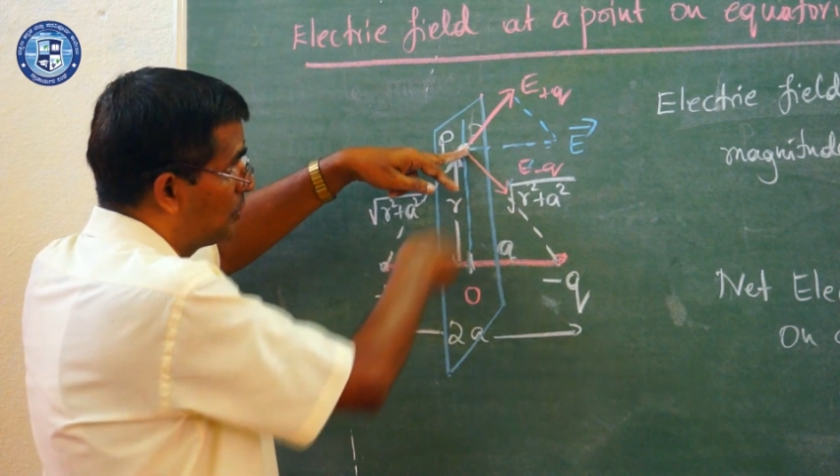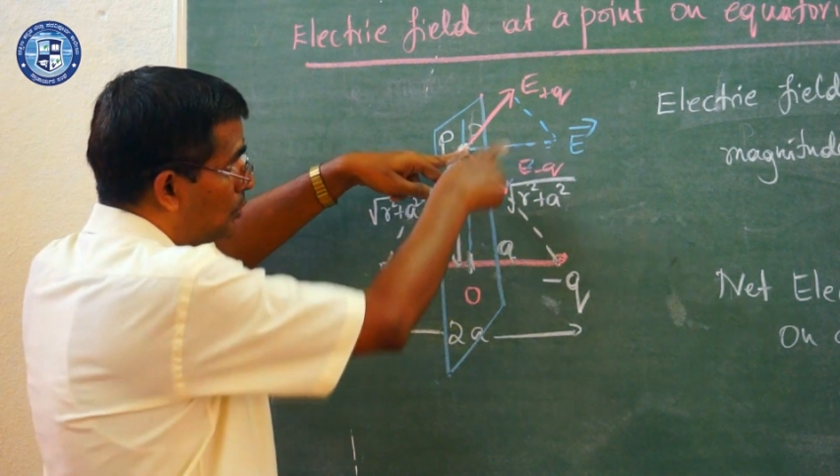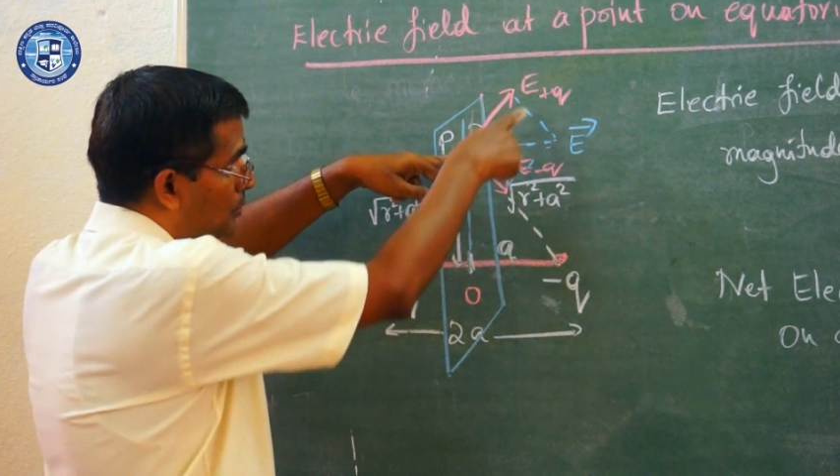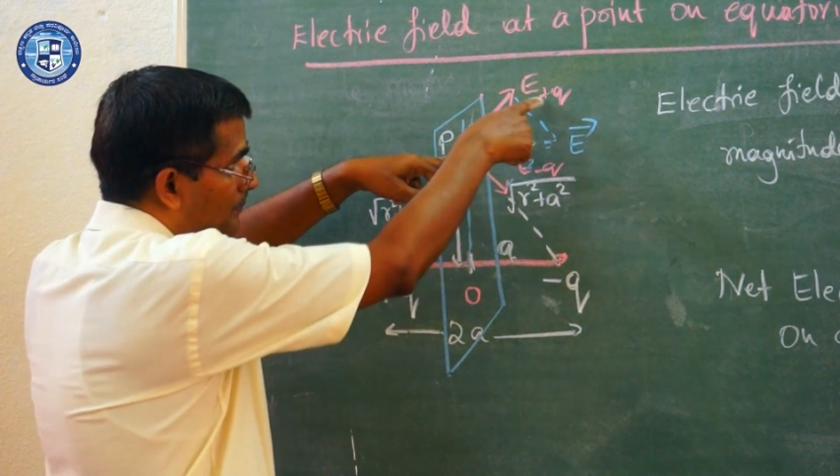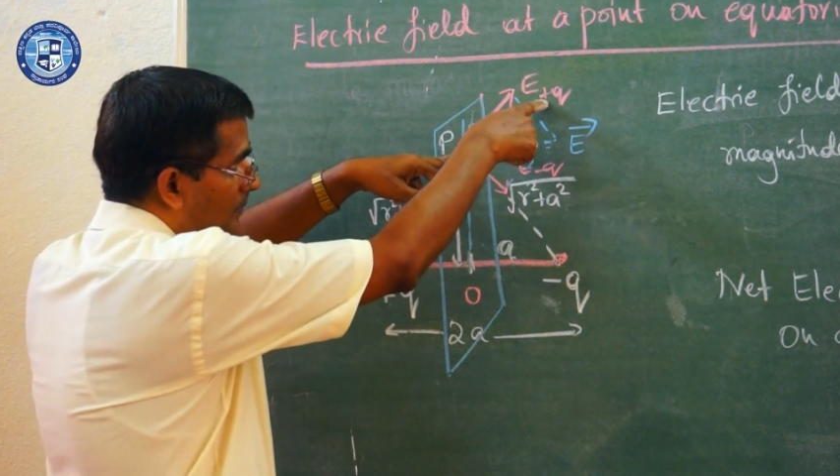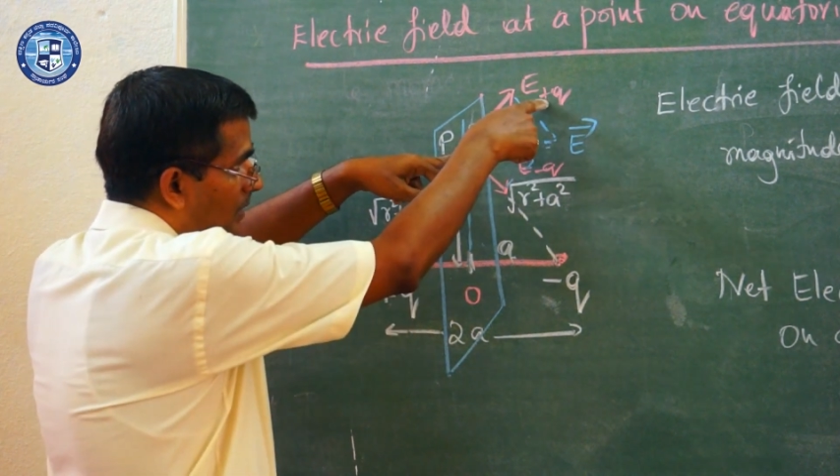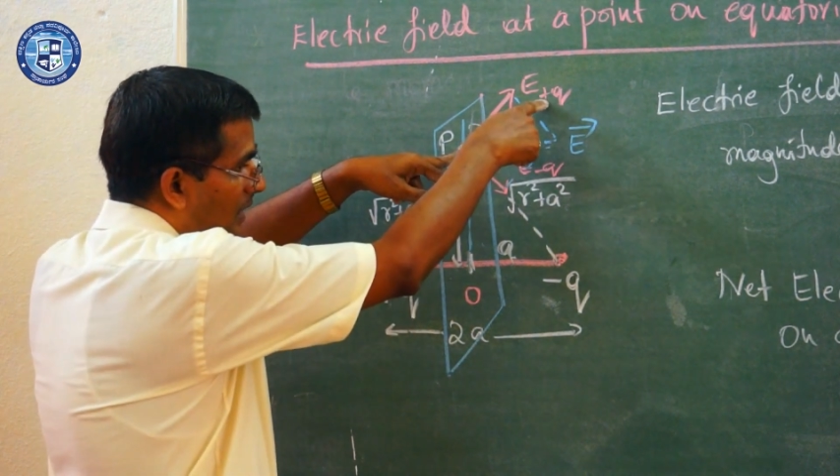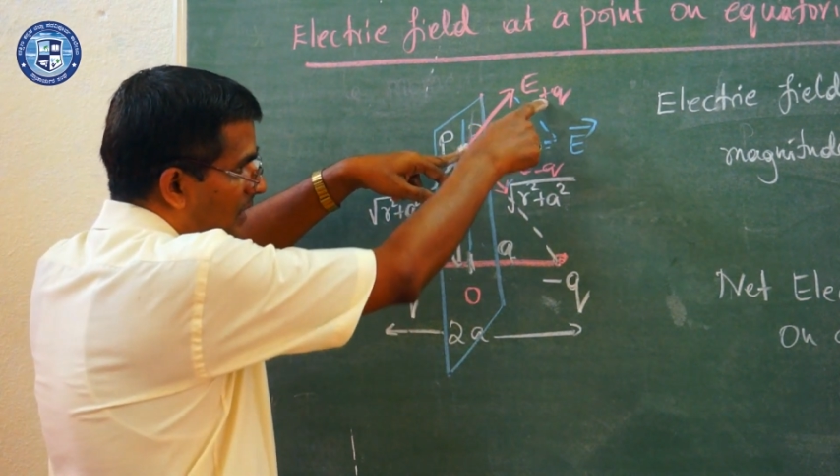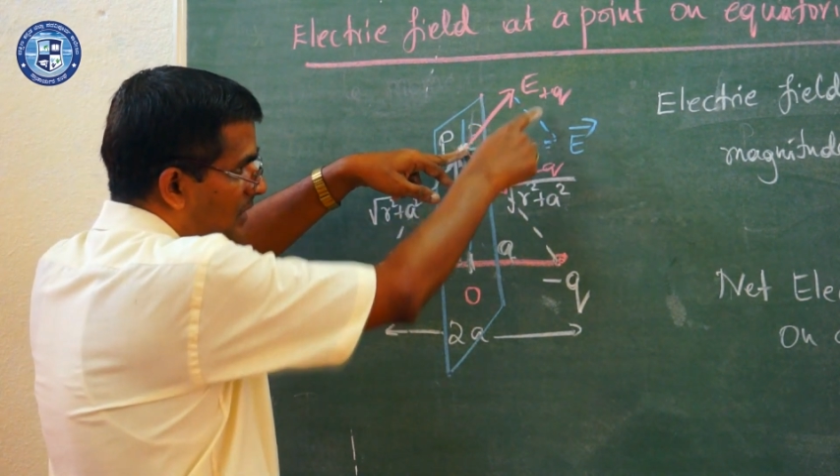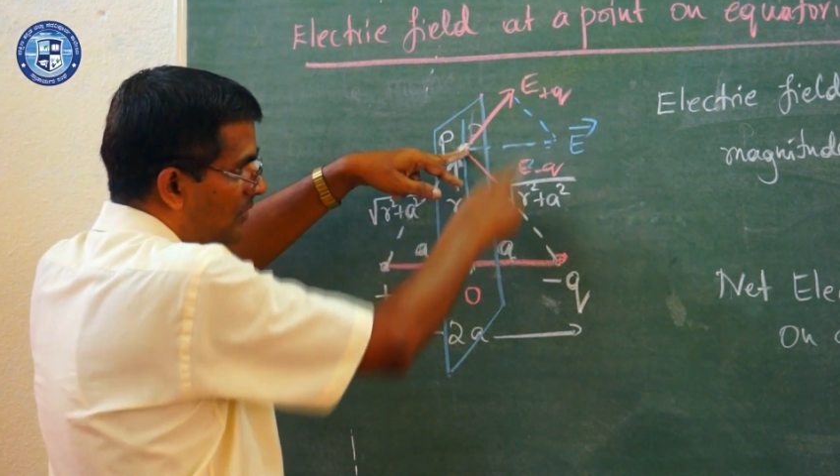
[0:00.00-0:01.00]
Q?
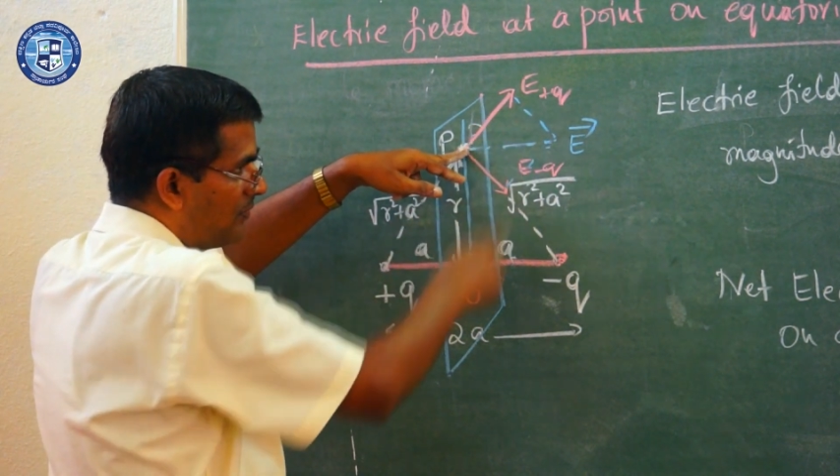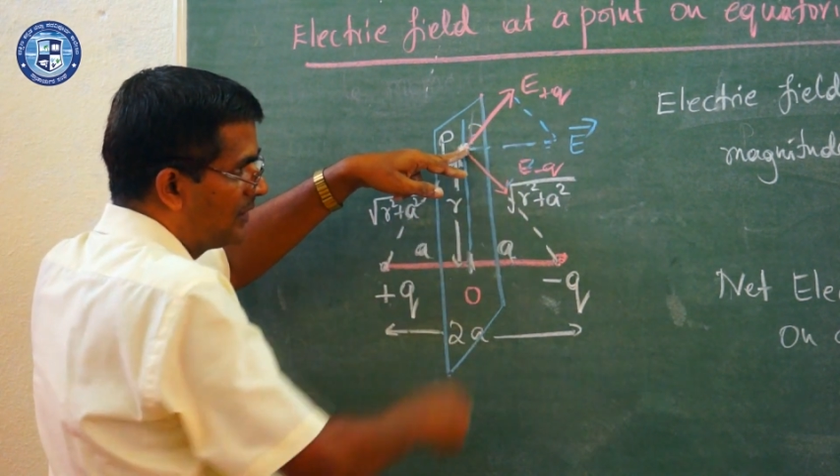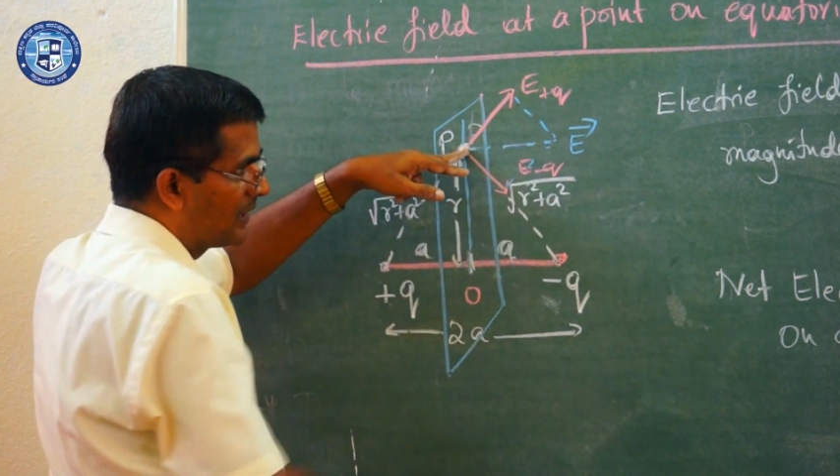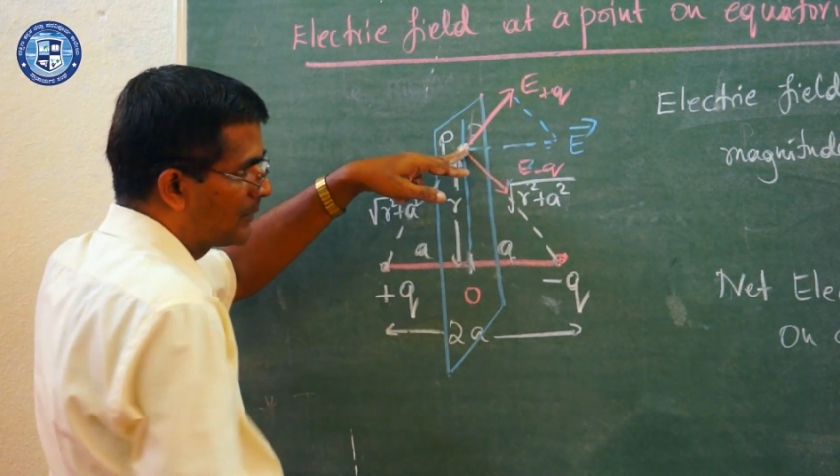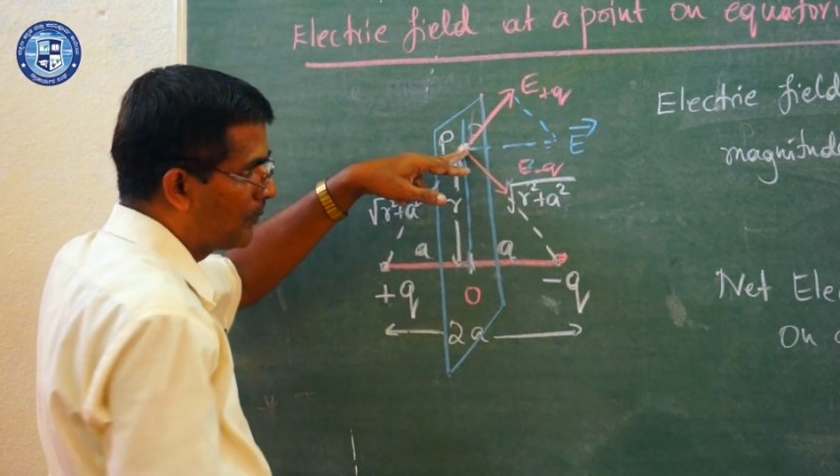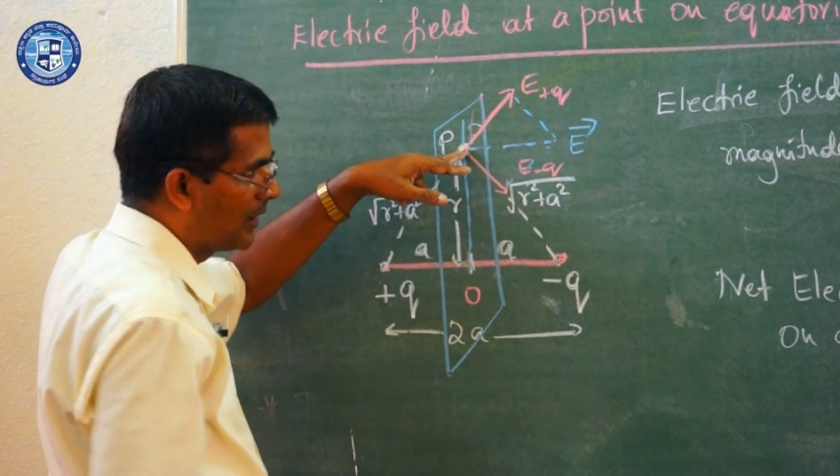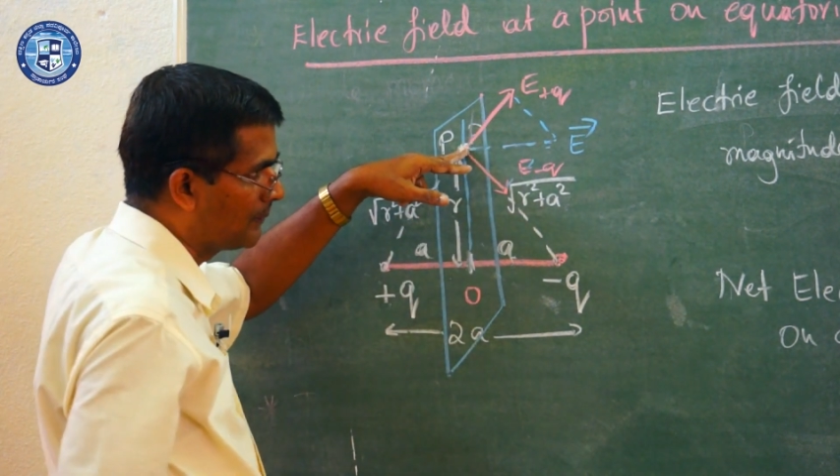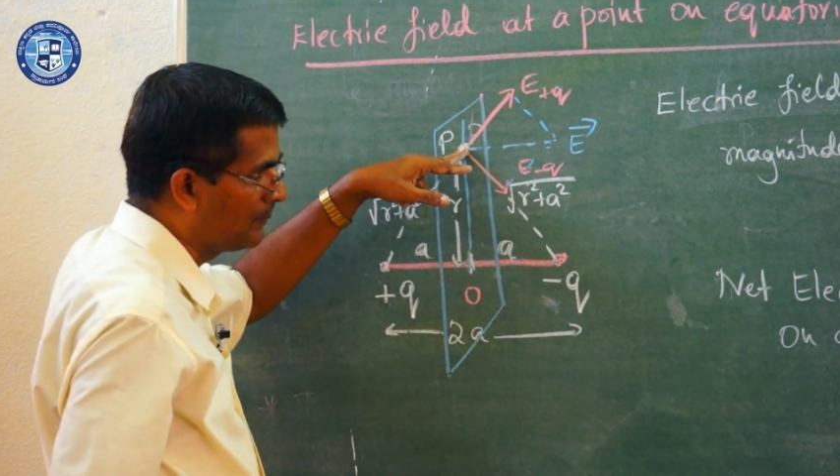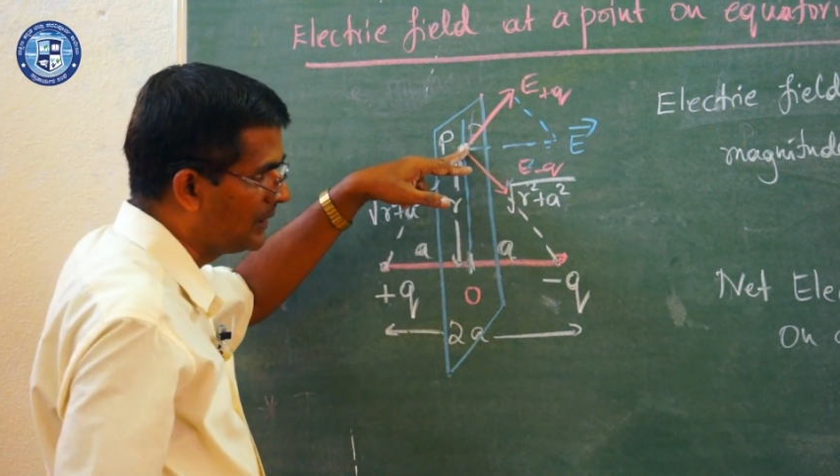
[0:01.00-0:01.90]
Electric field at point